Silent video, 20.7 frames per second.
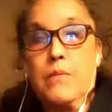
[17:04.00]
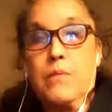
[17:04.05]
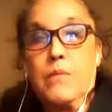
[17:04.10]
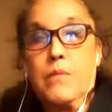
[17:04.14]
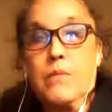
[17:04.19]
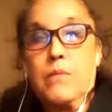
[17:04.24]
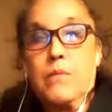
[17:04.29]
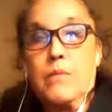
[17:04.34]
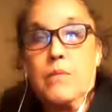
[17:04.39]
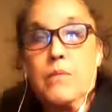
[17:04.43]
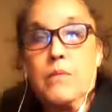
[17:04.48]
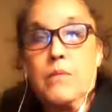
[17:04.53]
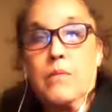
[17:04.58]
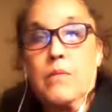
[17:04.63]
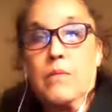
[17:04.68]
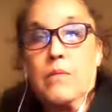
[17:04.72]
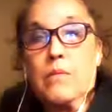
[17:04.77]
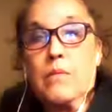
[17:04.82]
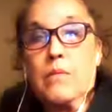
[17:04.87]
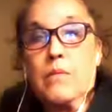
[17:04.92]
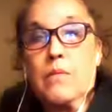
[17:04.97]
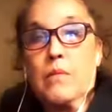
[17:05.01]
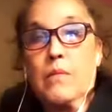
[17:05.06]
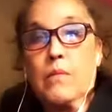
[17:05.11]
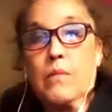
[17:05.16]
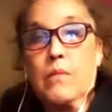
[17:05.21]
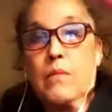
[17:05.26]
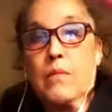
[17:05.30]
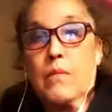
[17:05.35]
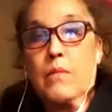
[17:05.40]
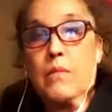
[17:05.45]

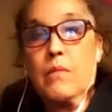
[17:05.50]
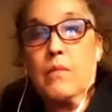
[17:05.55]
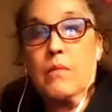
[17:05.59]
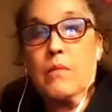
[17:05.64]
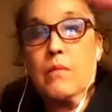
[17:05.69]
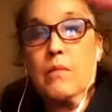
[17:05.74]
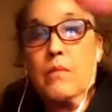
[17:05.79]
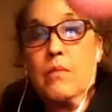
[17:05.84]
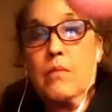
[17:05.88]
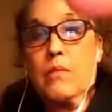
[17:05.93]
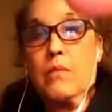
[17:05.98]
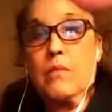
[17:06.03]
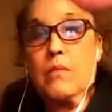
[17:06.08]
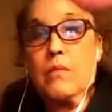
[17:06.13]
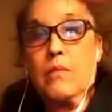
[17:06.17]
(silence)